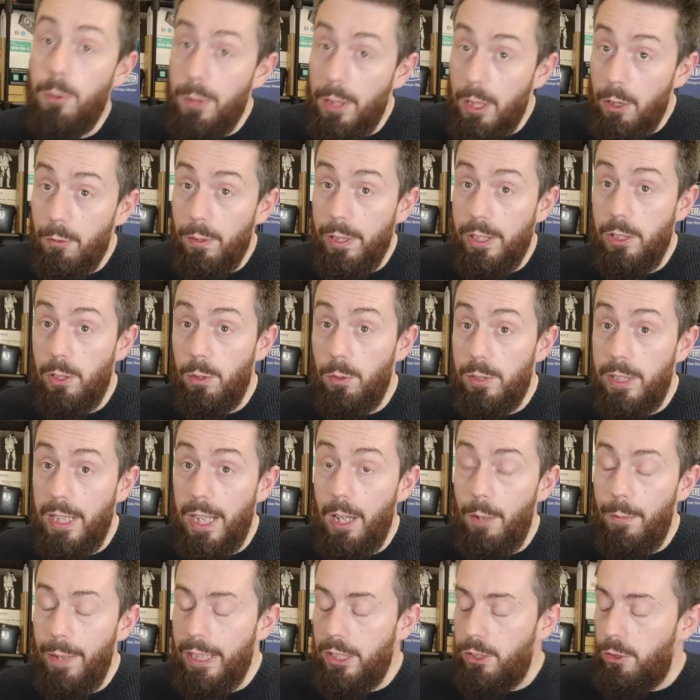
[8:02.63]
with the original
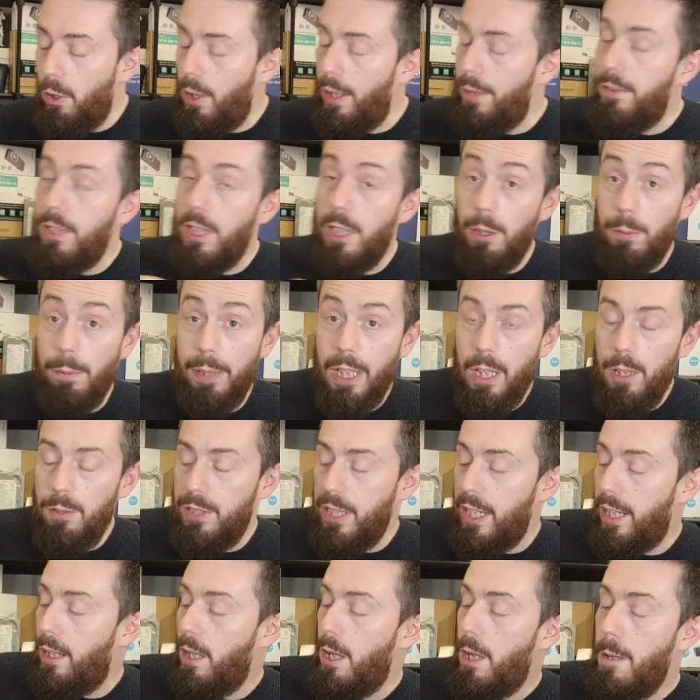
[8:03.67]
T O S drives that you were
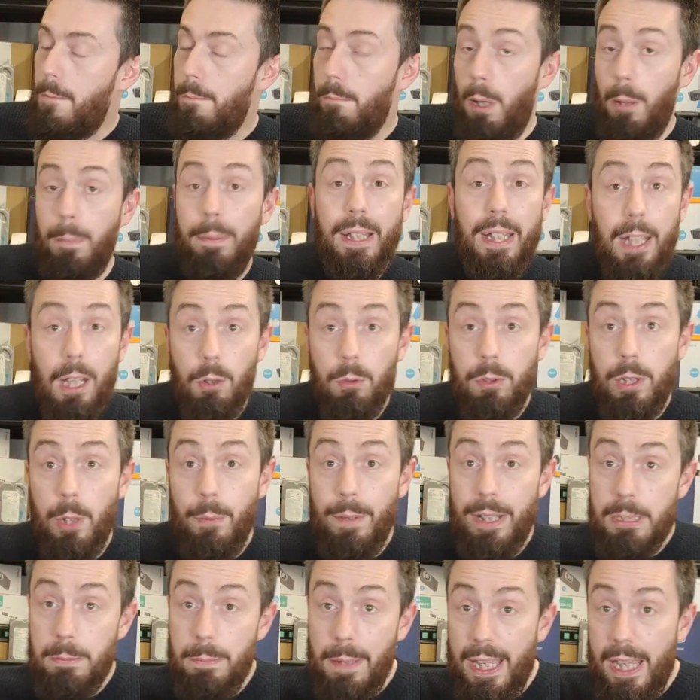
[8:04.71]
using, pop in the old
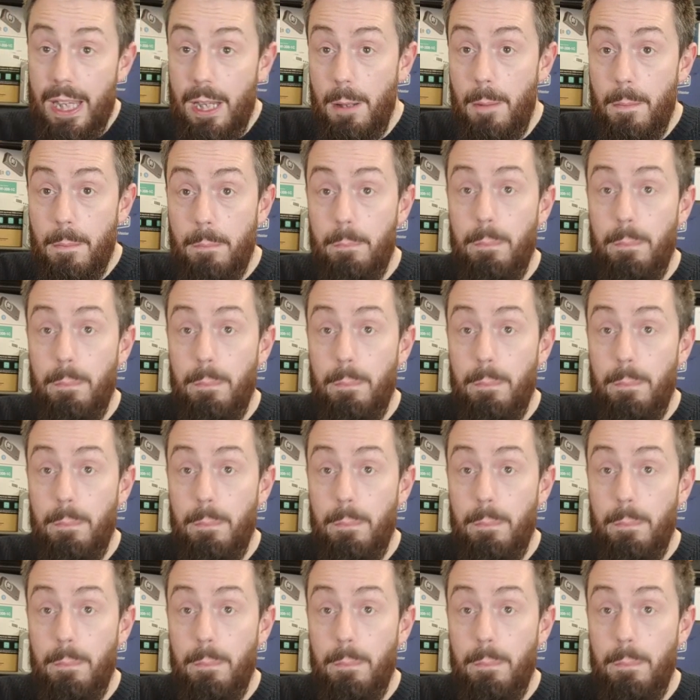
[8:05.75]
U S B,